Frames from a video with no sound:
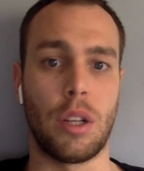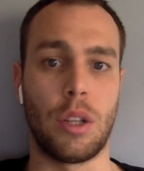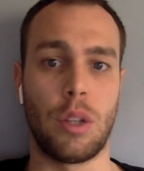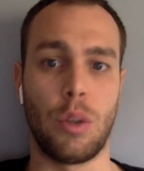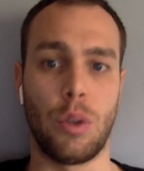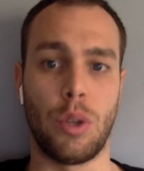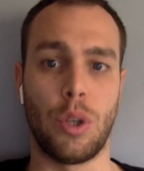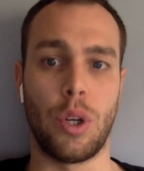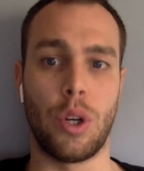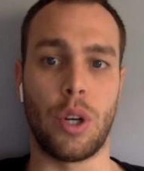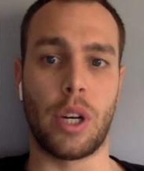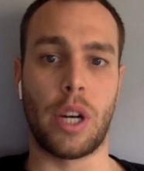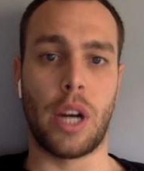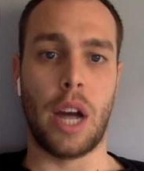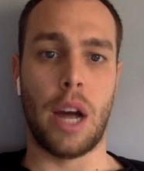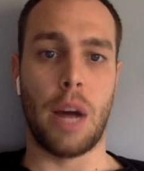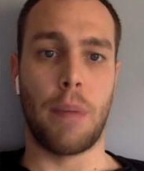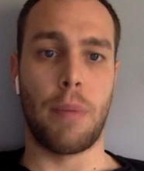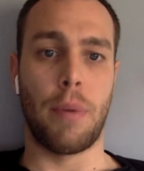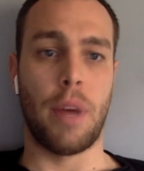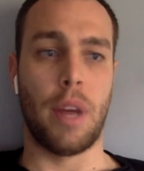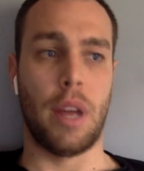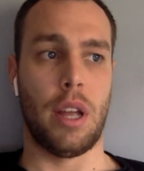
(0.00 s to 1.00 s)
two Euro
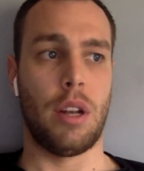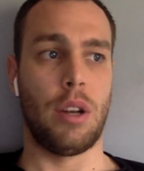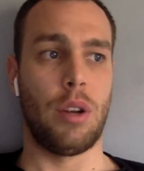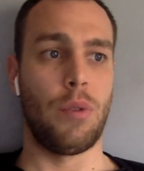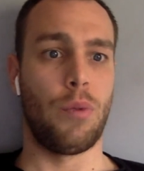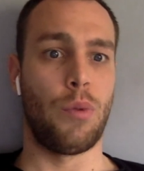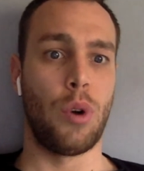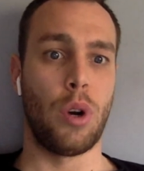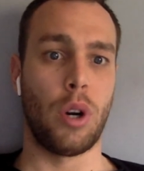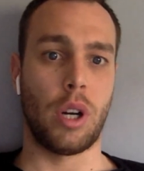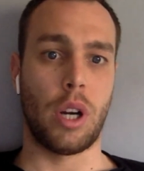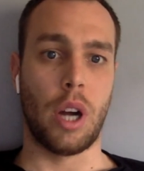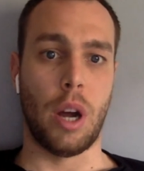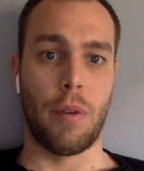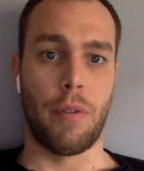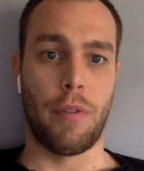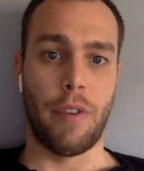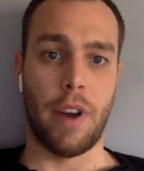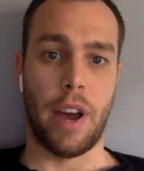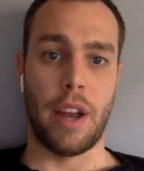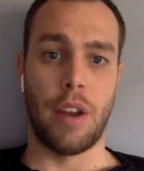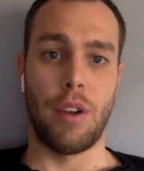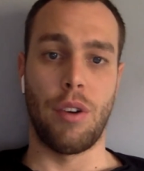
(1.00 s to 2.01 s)
Cup and the World
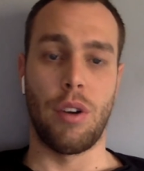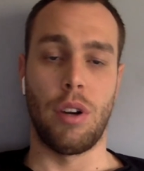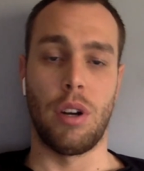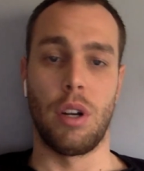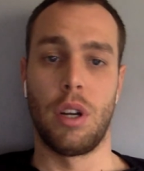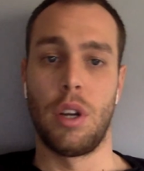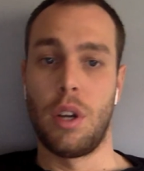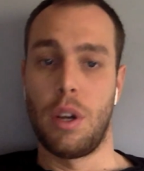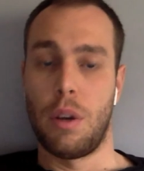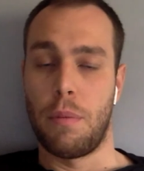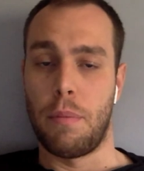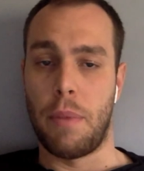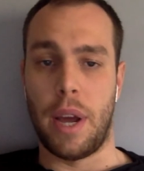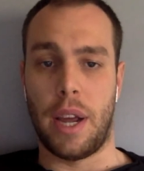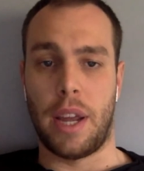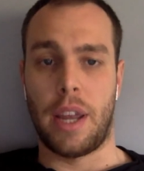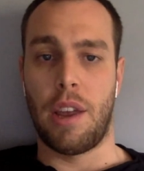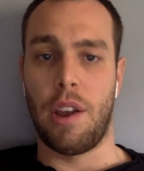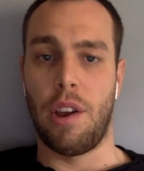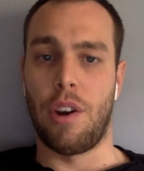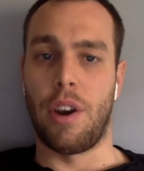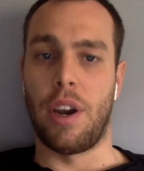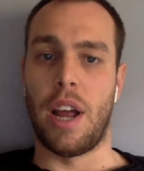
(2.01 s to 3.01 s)
Cup final back
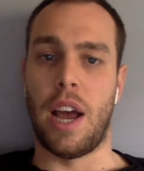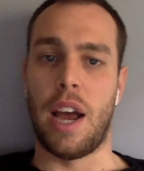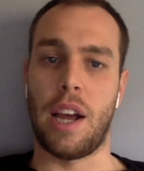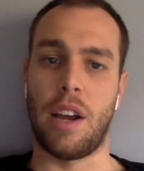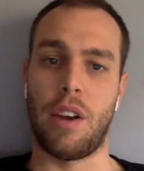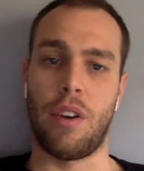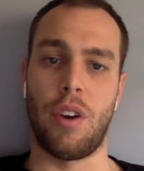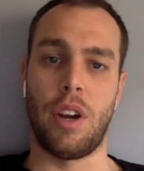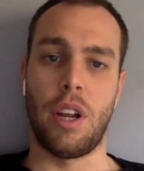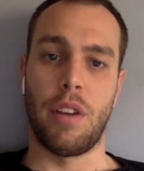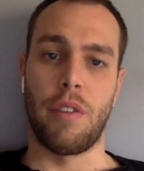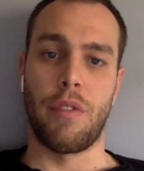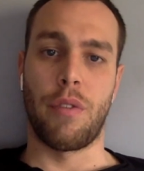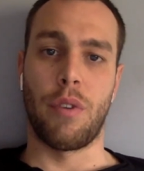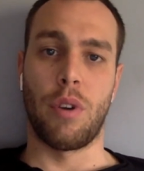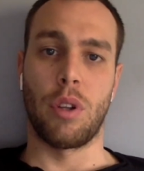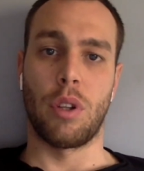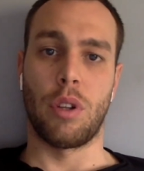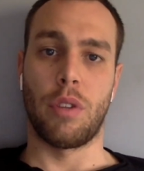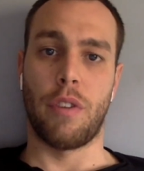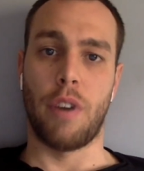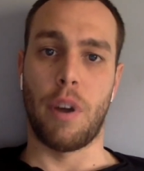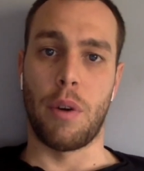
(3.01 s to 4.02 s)
here in Hungary in
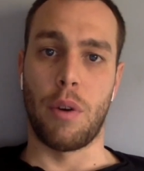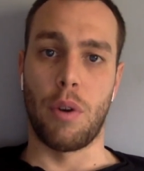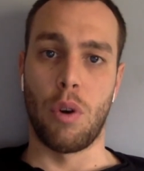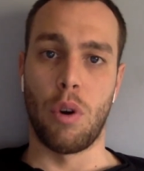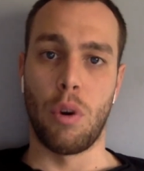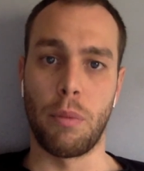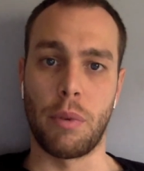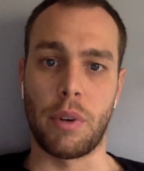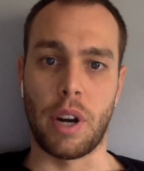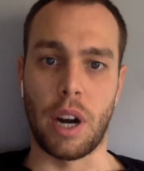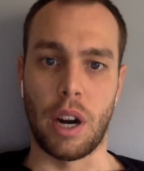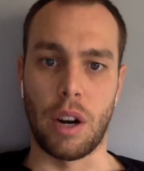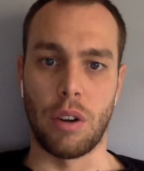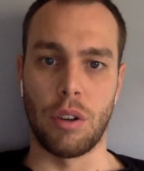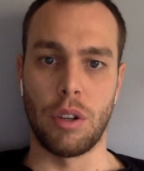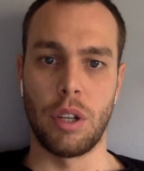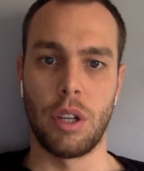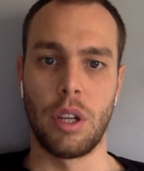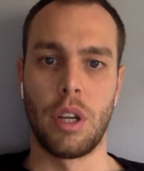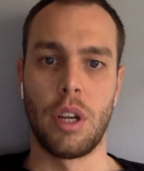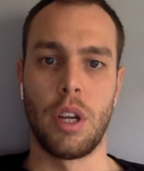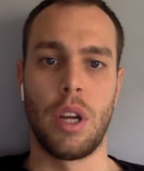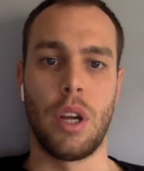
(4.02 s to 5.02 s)
front of our home
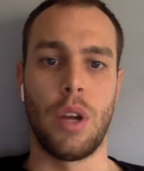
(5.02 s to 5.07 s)
crowd,